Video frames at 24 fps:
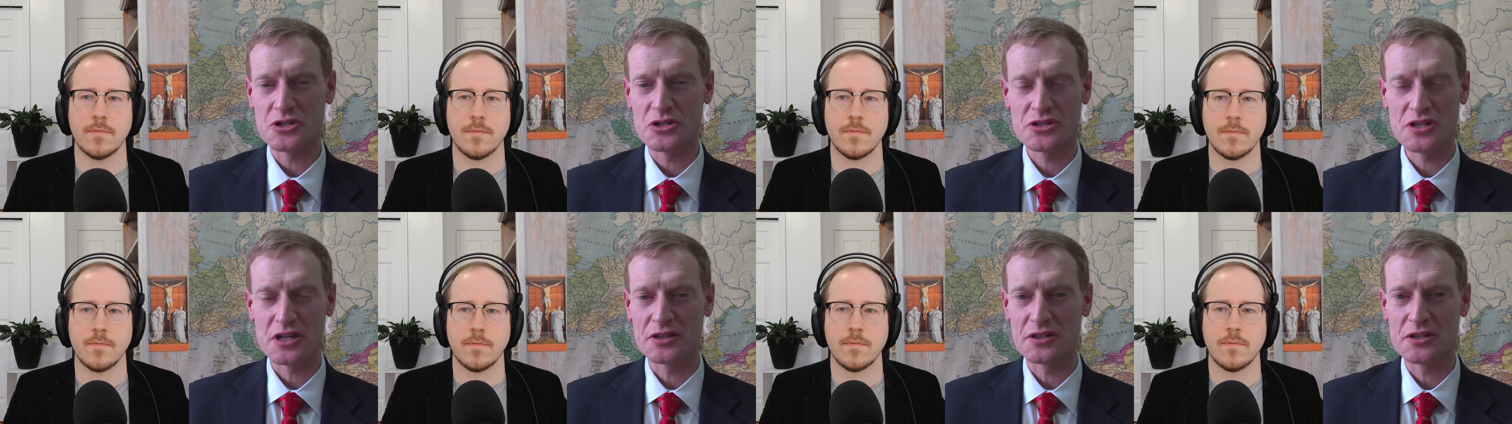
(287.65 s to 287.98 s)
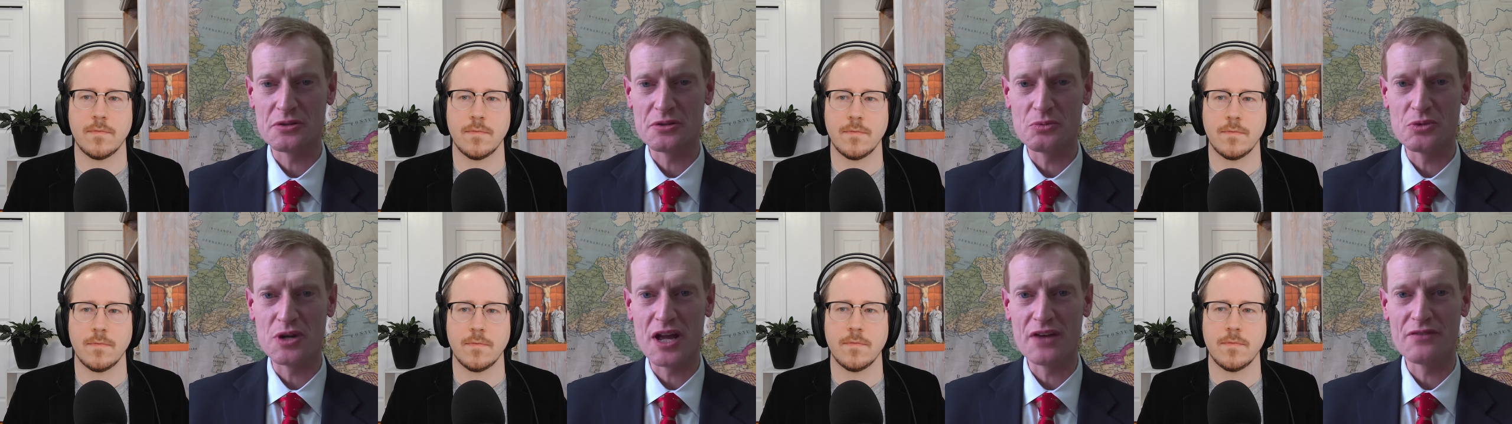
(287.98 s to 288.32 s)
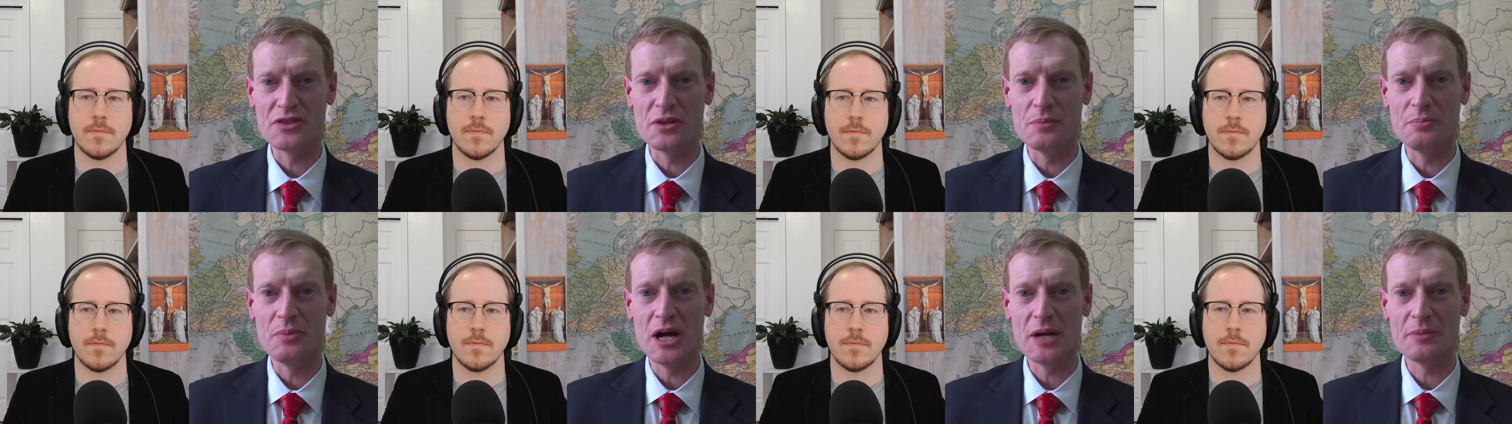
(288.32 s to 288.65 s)
Speaker 1: just like we have
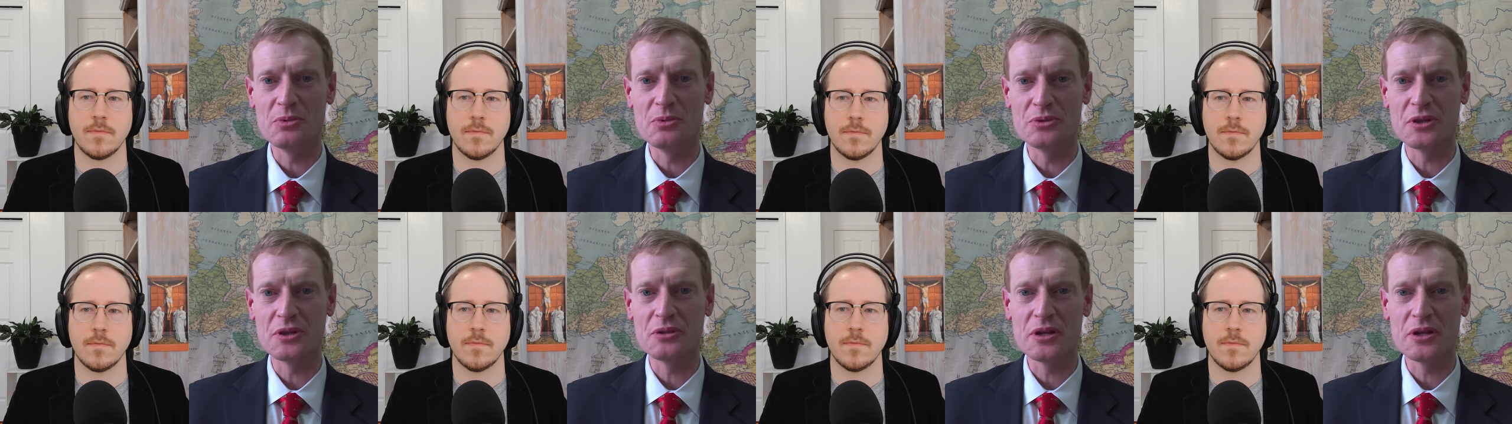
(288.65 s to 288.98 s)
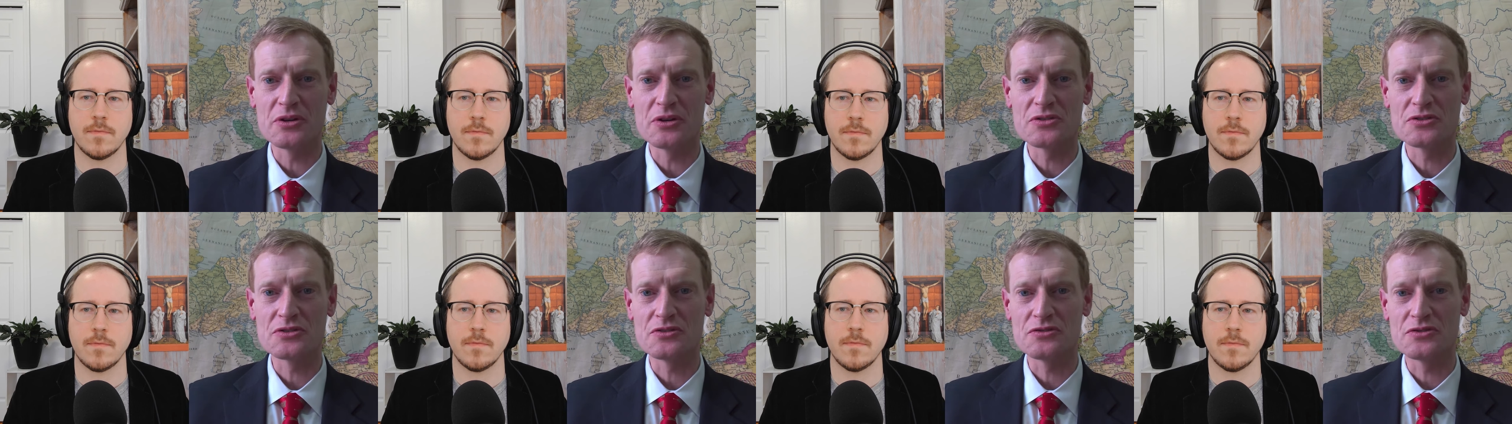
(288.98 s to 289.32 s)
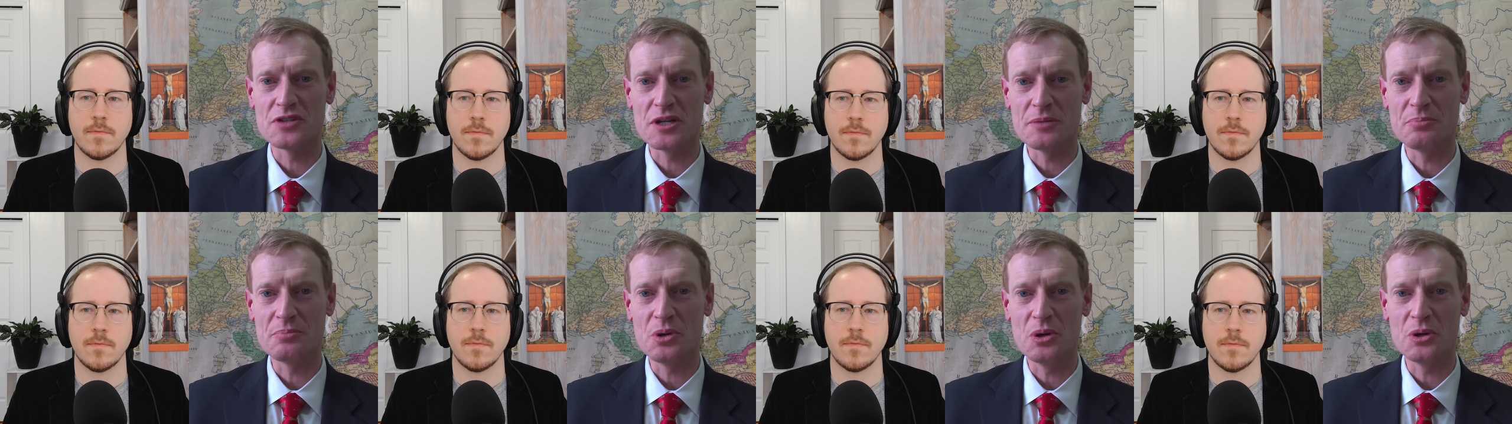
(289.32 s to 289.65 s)
in the Bible with the letters of
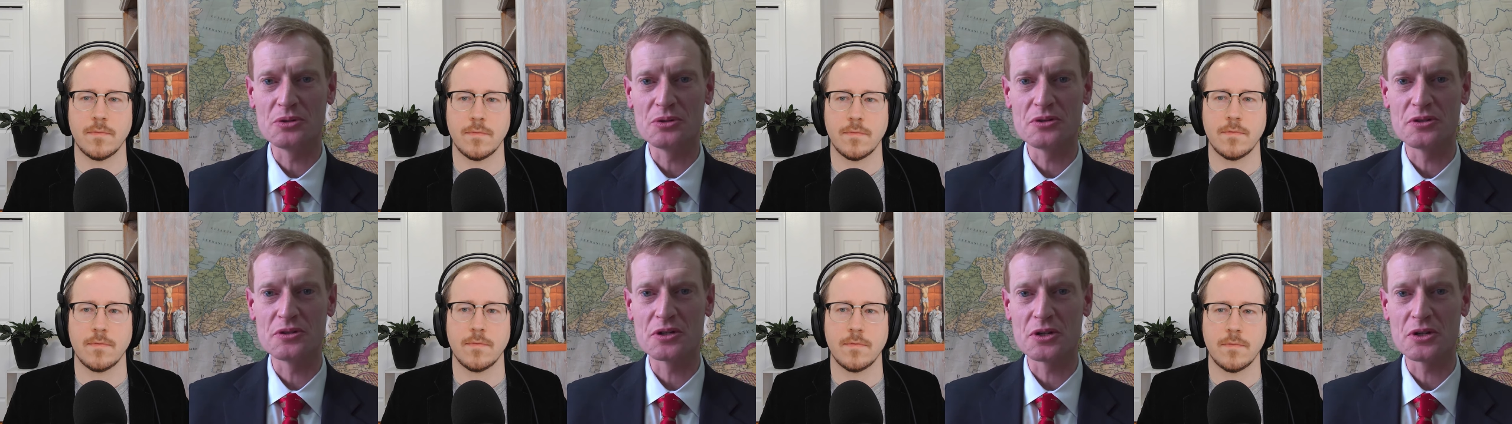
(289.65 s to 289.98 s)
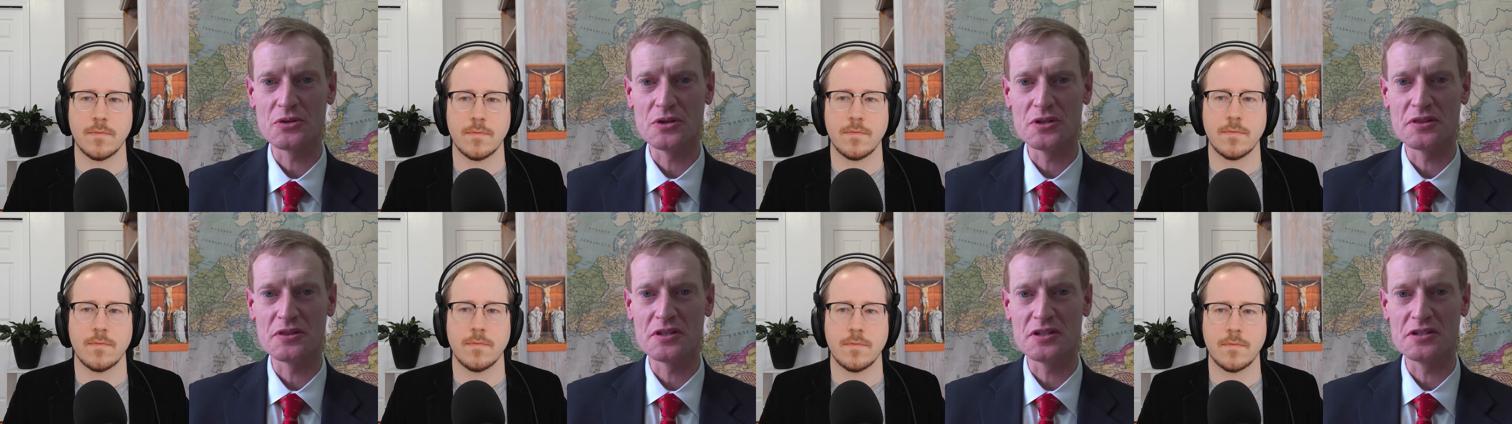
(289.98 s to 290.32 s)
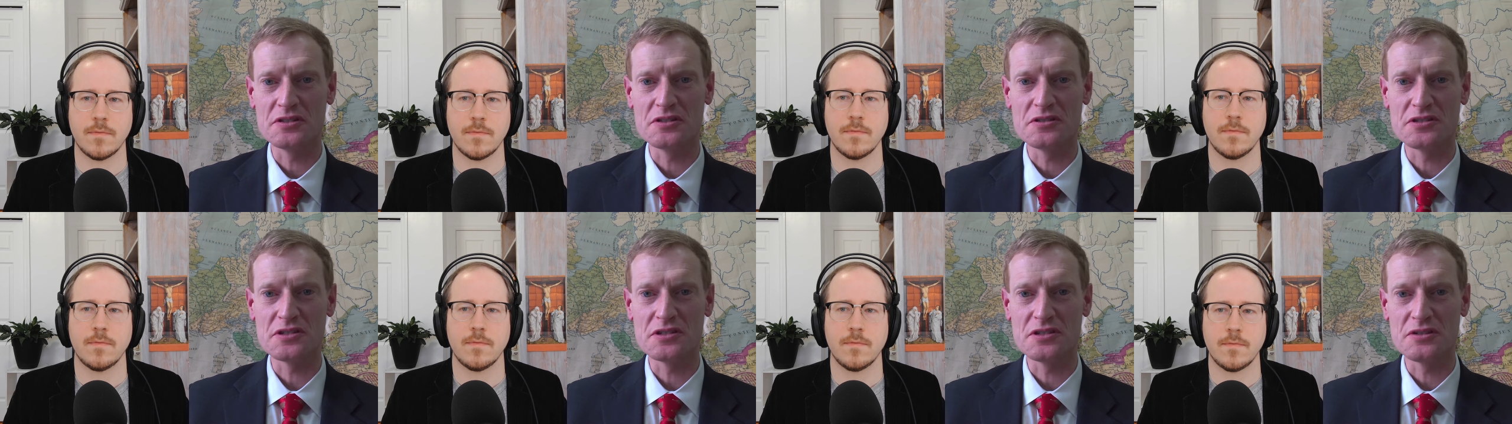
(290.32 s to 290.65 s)
Saint Paul to the
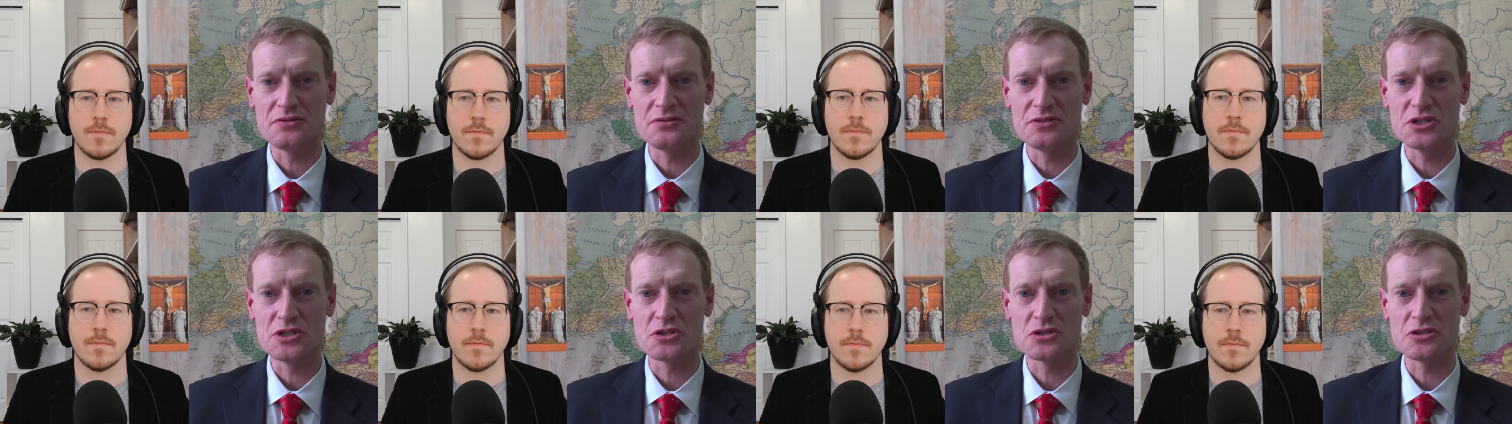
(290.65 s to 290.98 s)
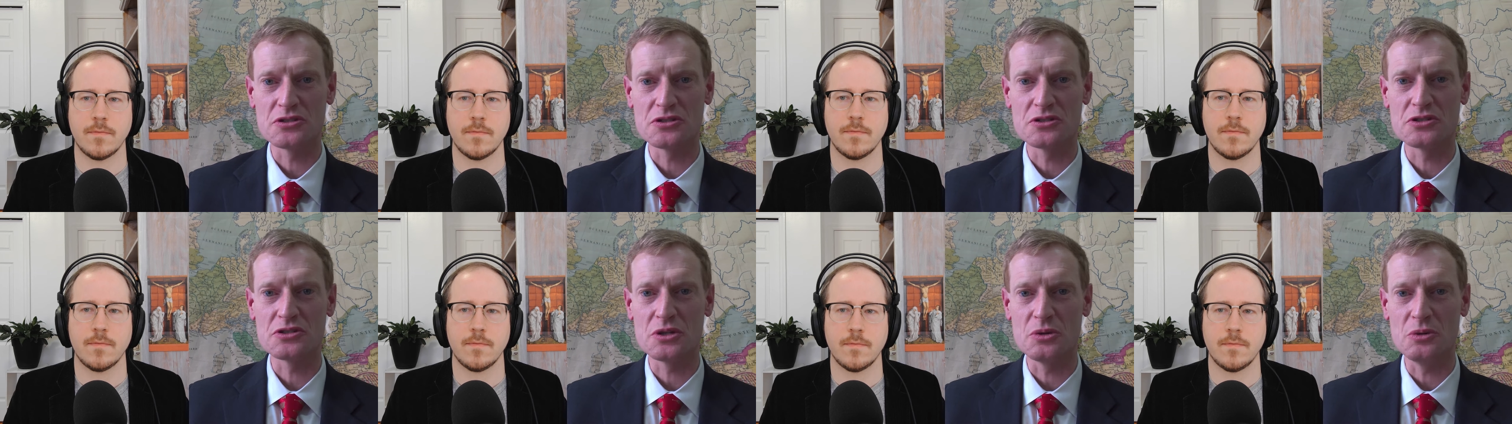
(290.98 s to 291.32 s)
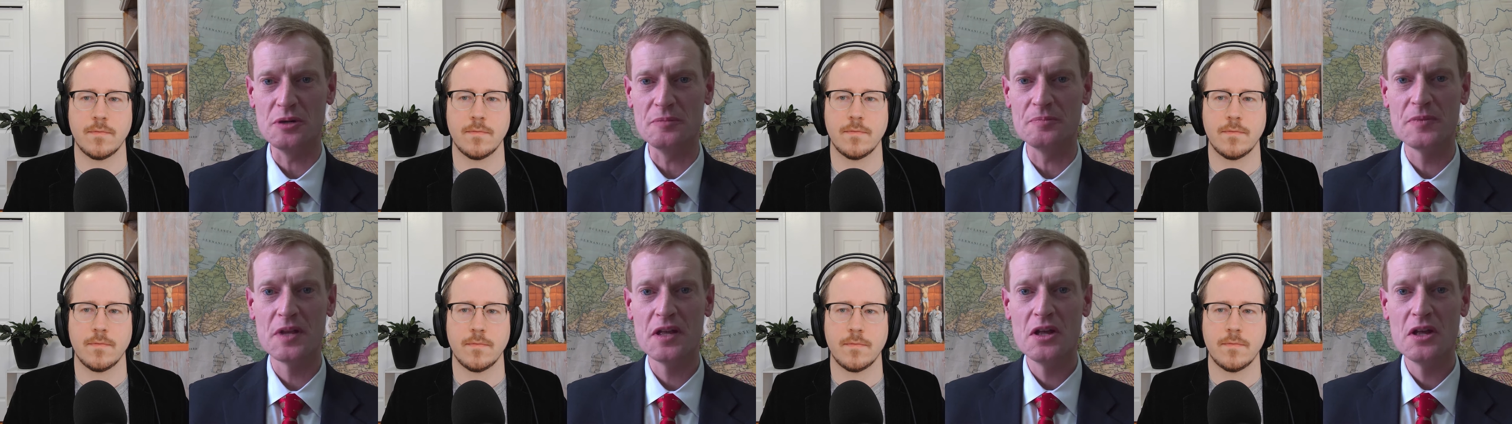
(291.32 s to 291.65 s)
Corinthians and Ephesians and so
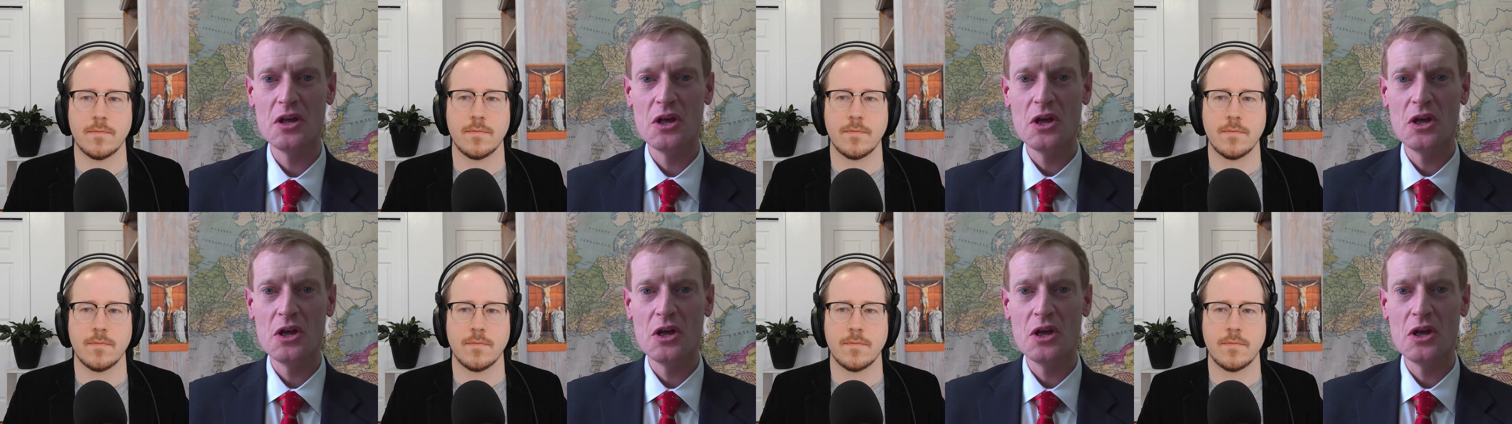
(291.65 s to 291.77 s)
on.